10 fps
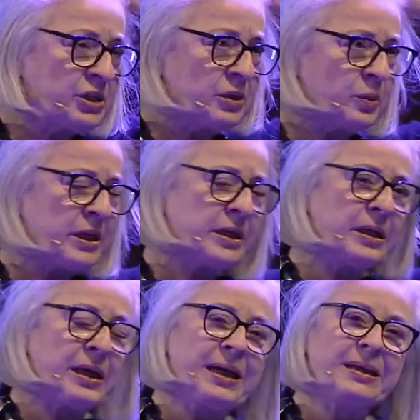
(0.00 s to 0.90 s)
doing
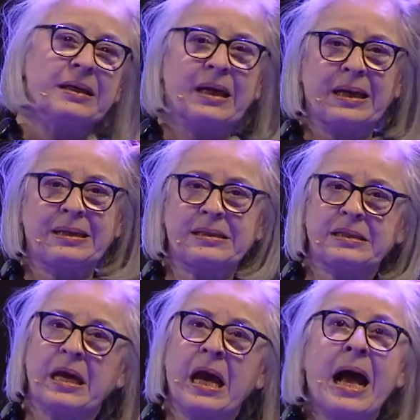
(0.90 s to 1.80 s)

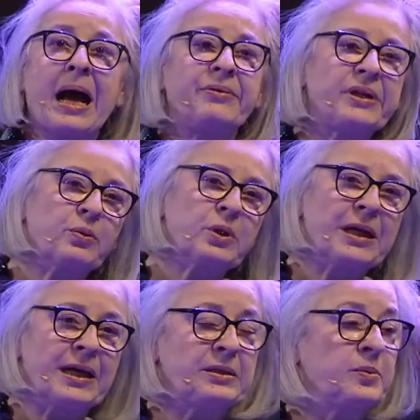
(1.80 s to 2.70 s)
and how they would
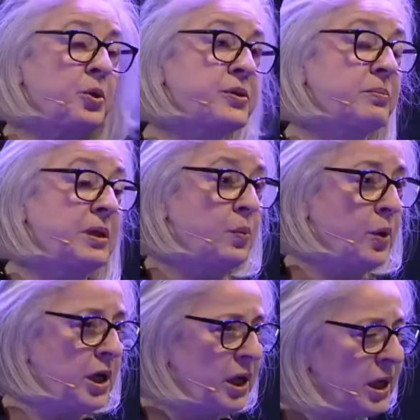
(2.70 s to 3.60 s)
like to possibly
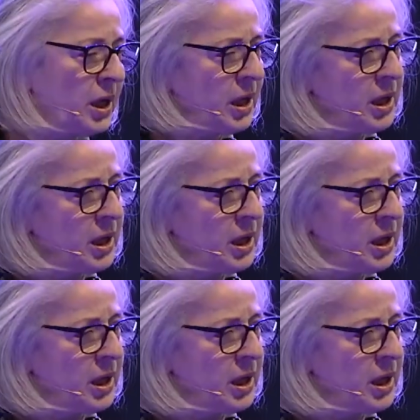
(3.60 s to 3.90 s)
work,